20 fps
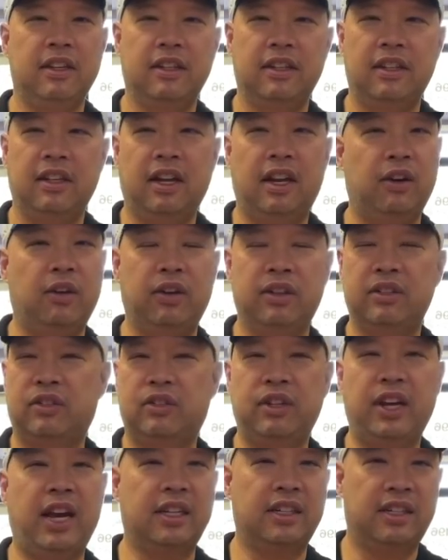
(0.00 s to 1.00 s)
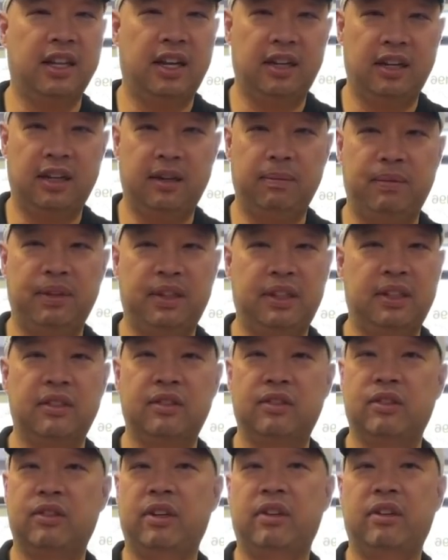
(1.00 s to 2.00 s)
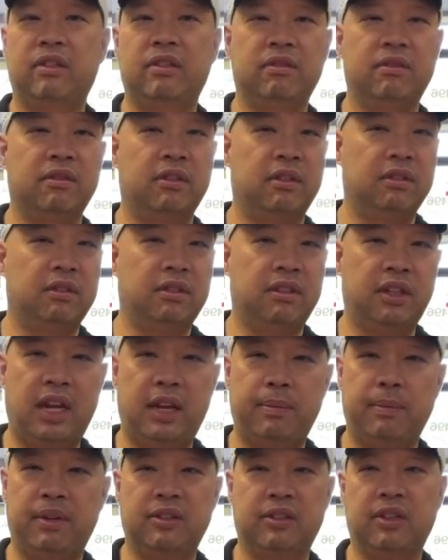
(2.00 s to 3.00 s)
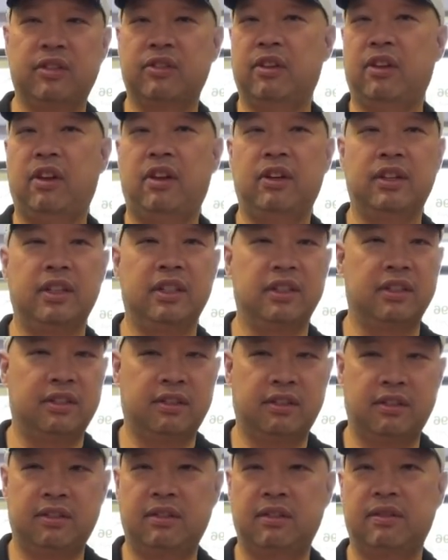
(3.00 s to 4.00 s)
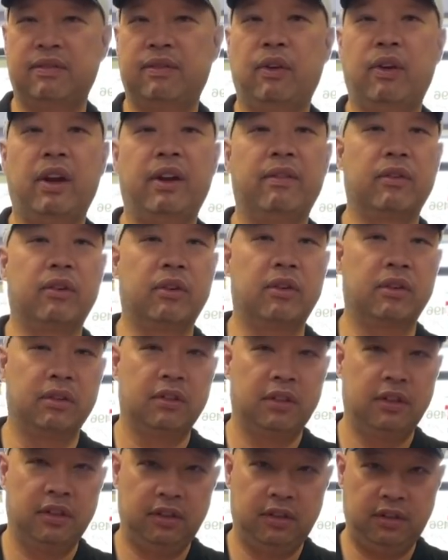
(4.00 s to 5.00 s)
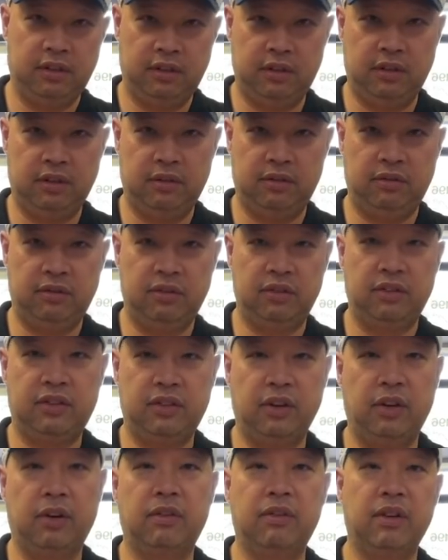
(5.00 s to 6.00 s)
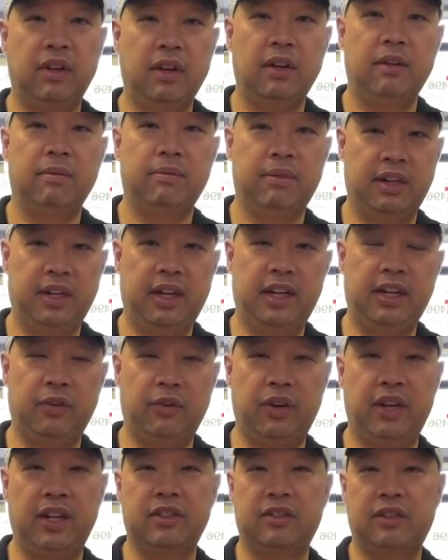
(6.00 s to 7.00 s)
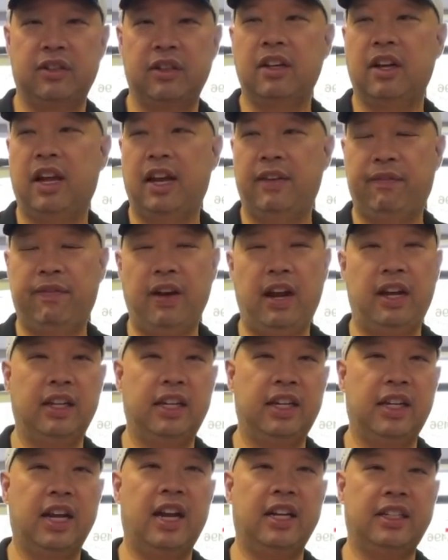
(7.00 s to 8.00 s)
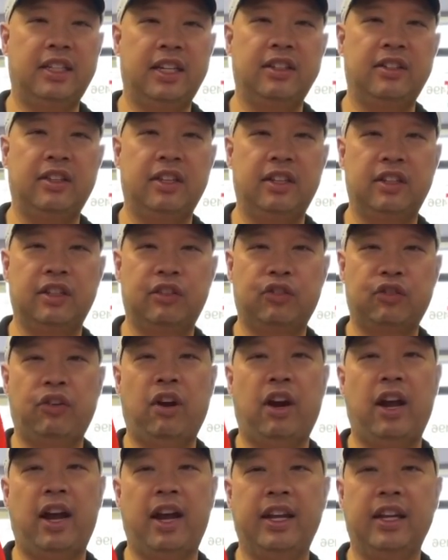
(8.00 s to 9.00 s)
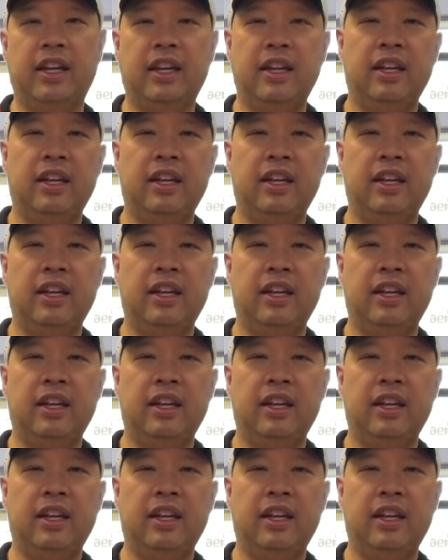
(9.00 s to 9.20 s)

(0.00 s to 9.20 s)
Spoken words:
I always jack that up because their name is as long as forever, you know? So, but anyways, I finally got these in to try.